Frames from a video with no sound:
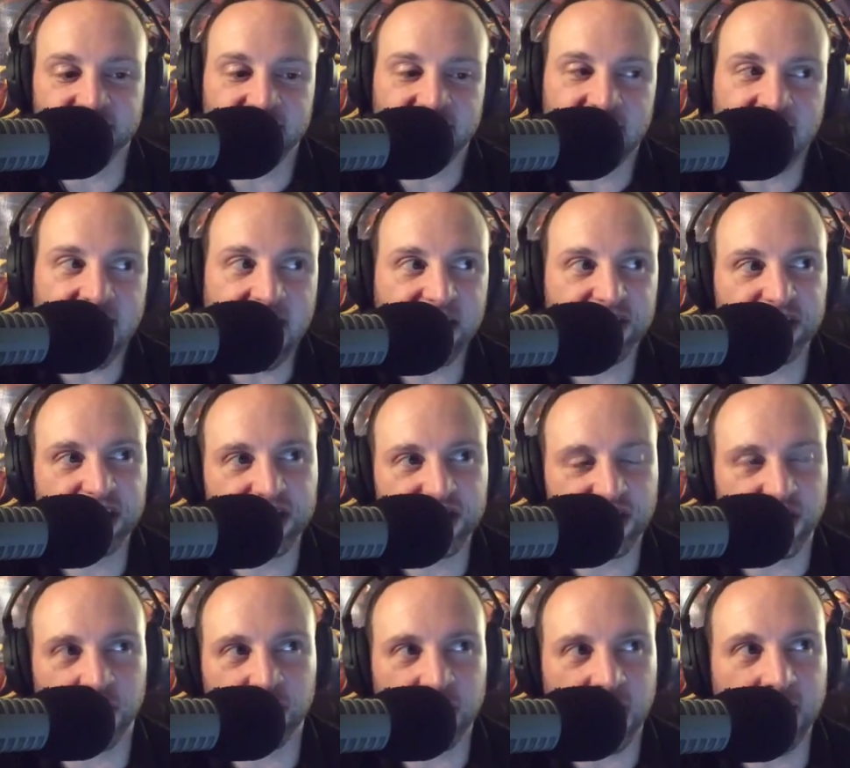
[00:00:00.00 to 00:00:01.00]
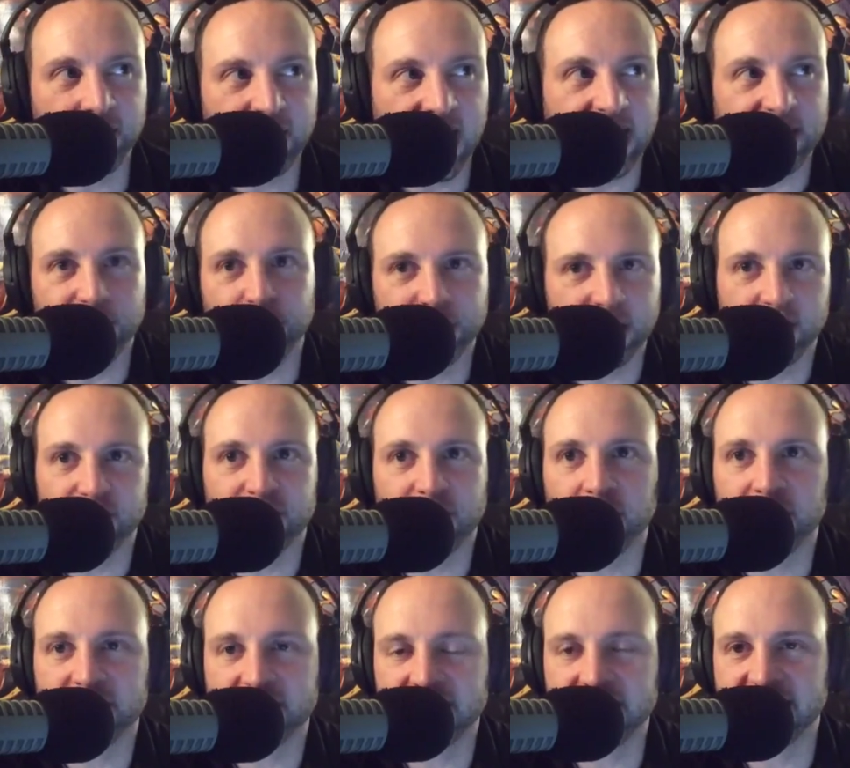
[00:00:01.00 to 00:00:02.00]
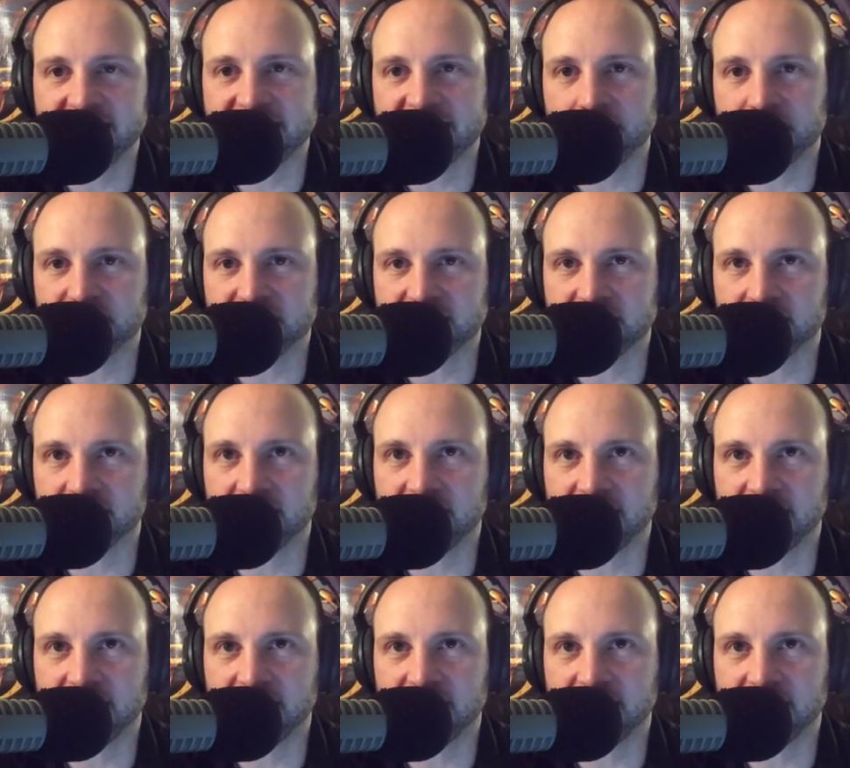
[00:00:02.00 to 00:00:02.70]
Like, I actually don't, I'm not looking forward to next episode.